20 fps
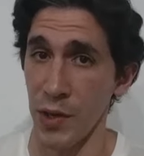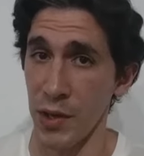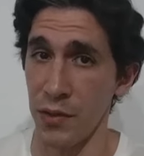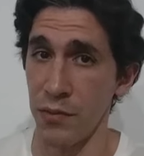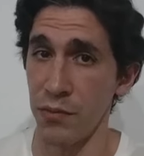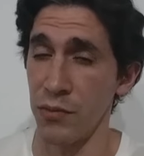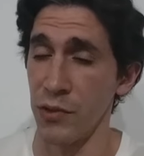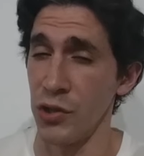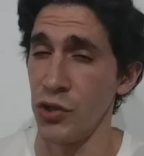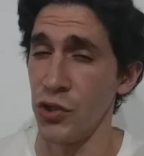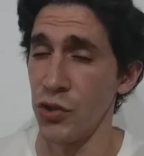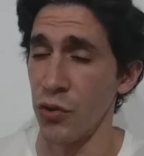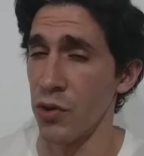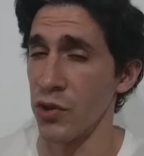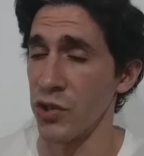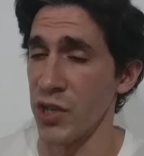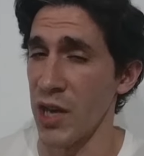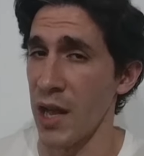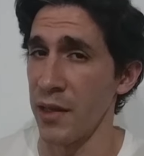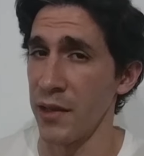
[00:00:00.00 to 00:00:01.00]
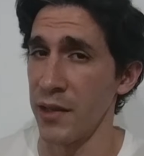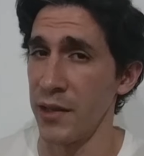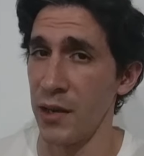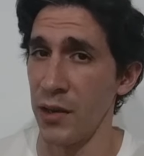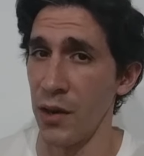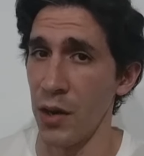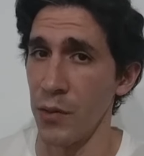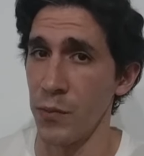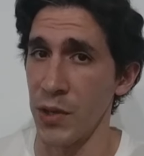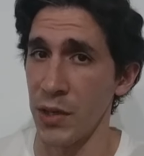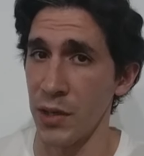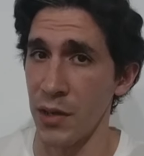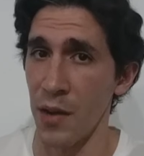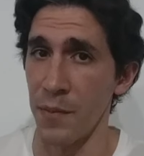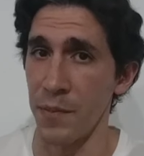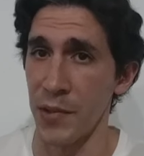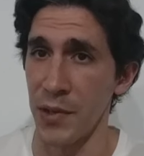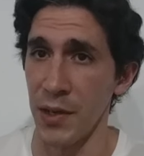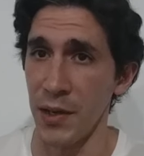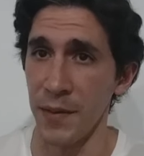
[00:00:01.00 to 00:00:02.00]
with the George Allen and Unwin
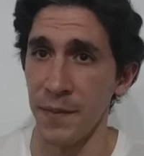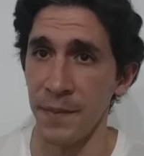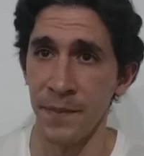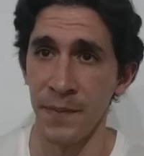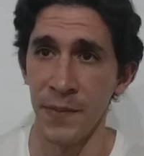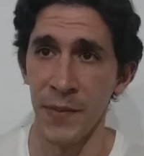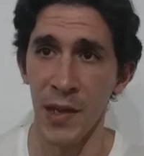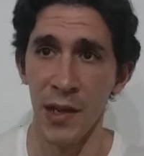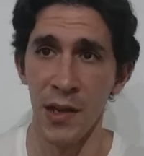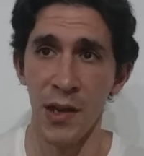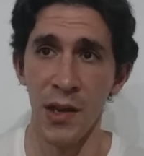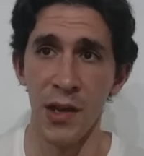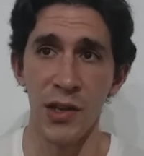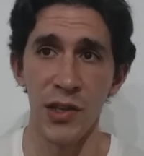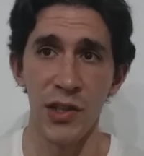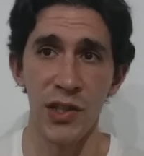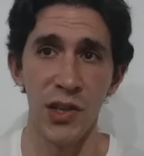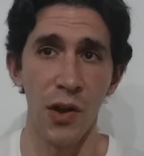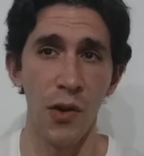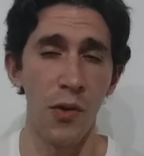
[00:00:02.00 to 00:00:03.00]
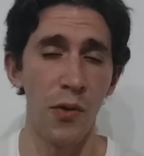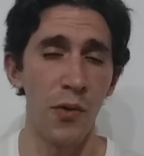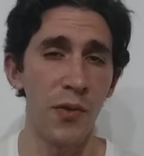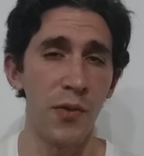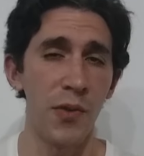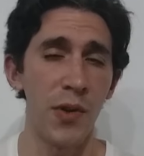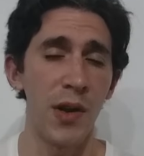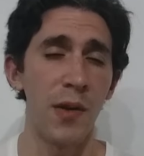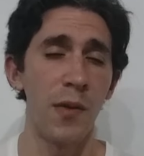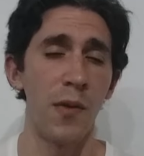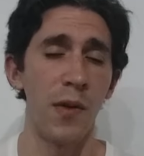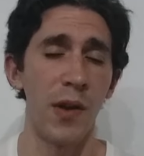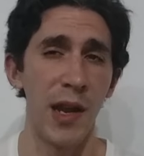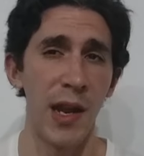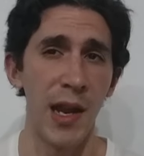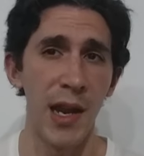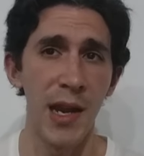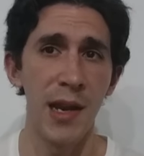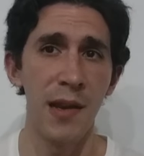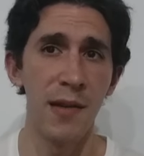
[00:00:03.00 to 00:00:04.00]
Company. So
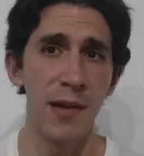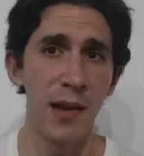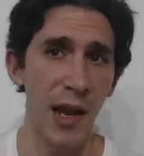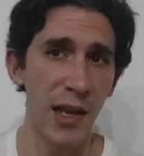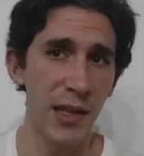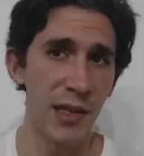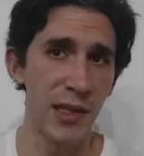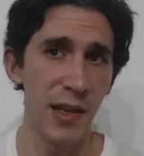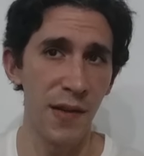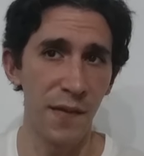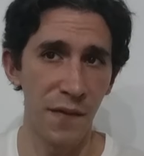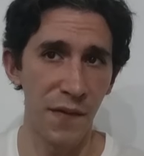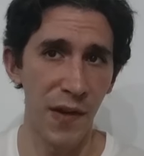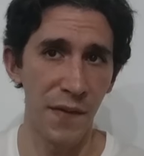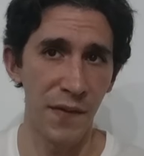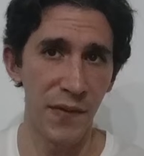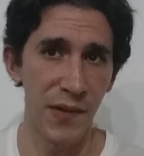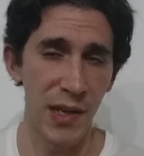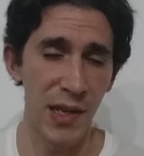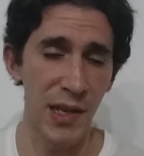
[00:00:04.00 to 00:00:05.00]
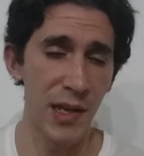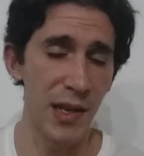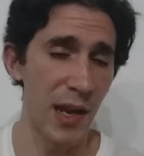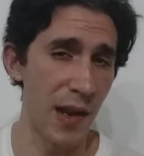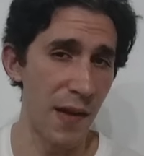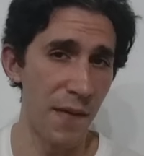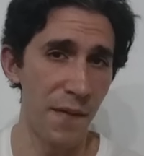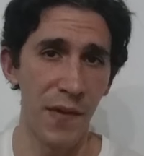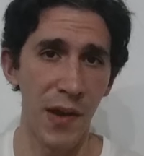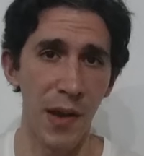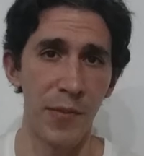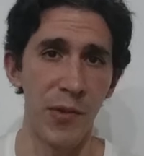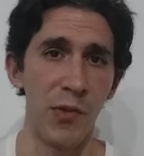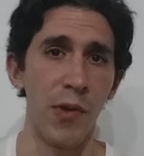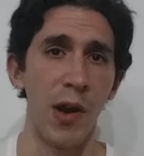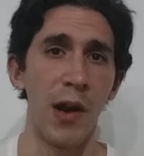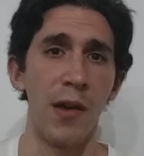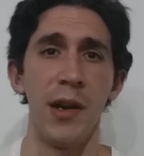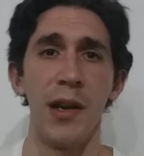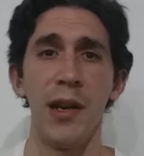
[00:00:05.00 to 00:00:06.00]
in 1950, in
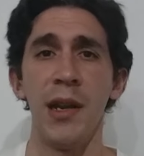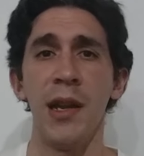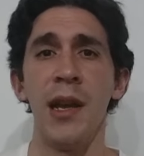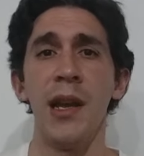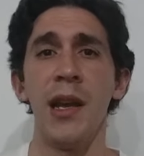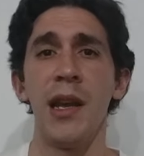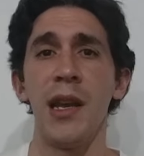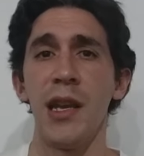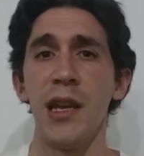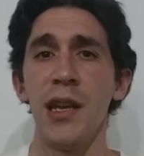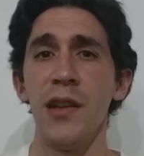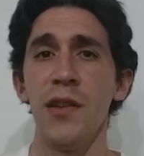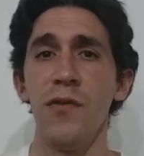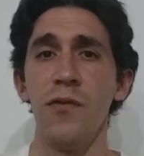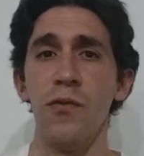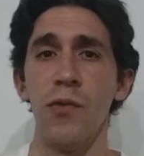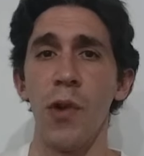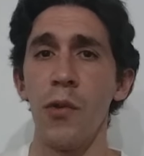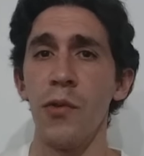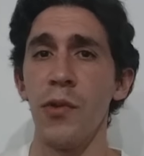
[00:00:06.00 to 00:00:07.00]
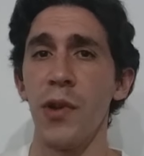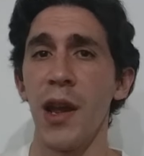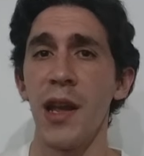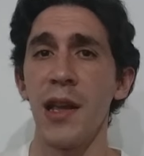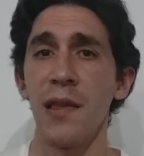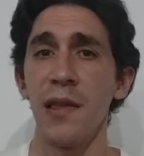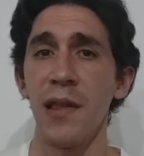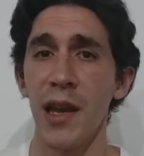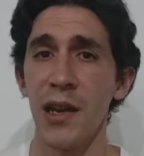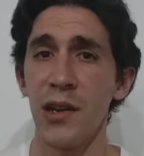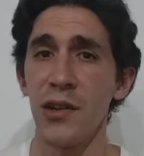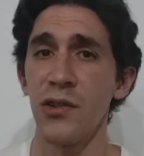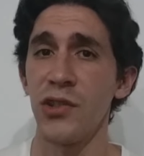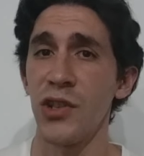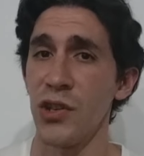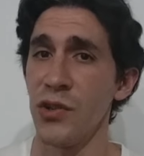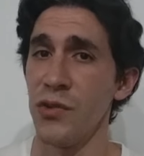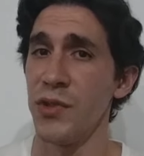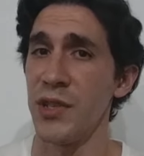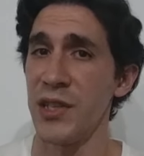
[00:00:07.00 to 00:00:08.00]
February, he wrote a letter
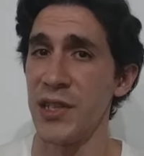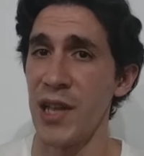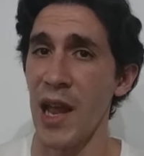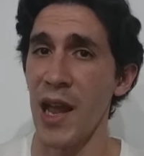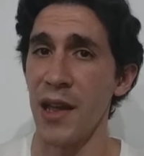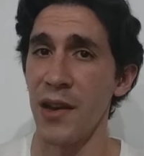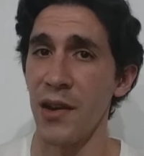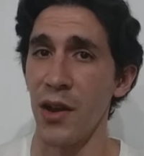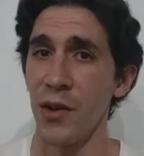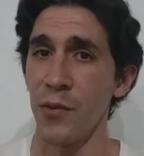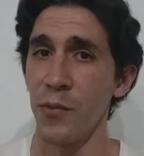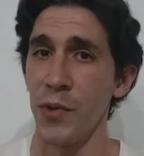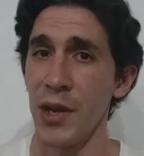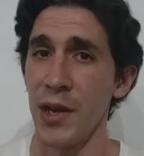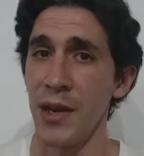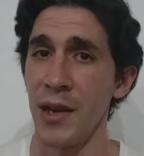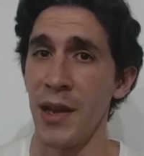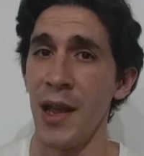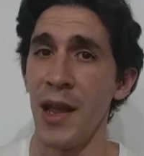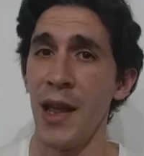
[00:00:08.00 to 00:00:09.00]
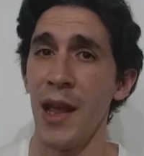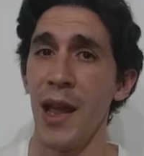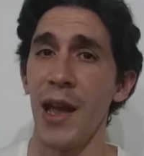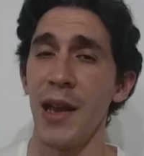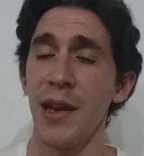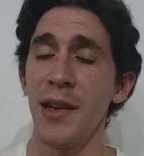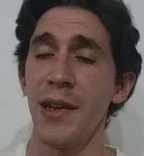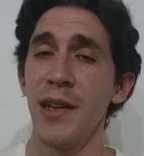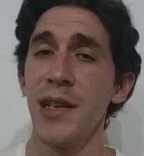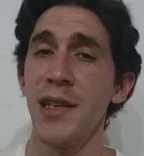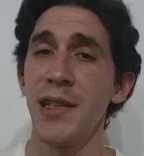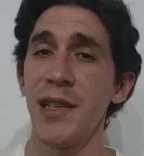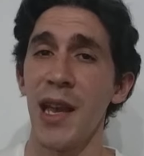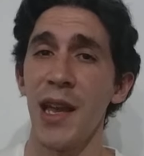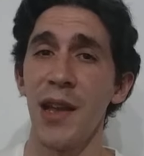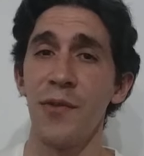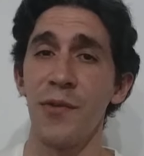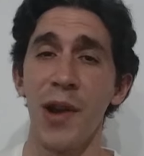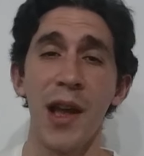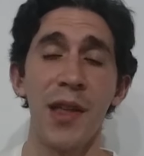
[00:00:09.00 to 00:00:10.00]
to Stan Unwin, and it is
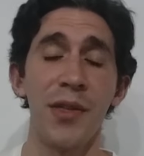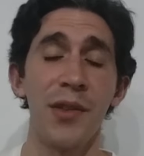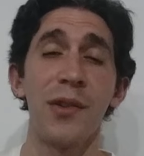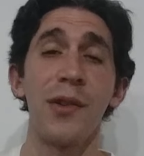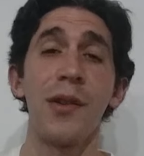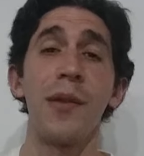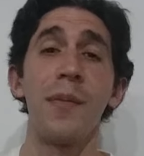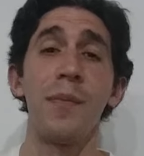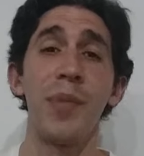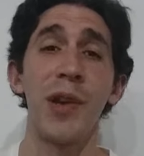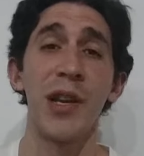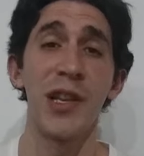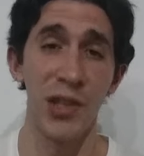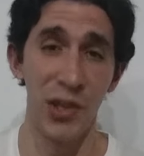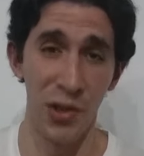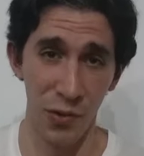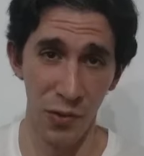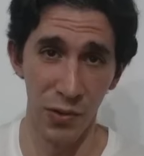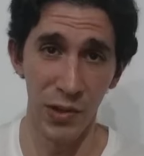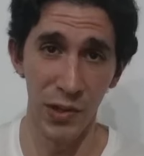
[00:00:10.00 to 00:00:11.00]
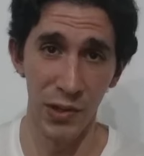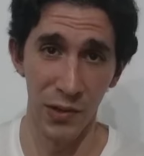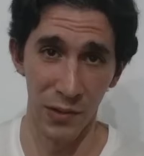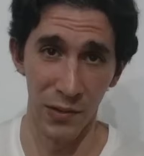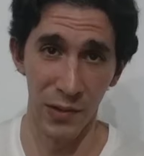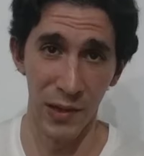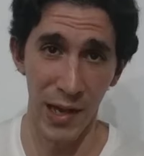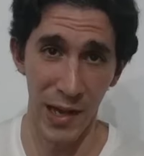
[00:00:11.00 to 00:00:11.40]
a rather peculiar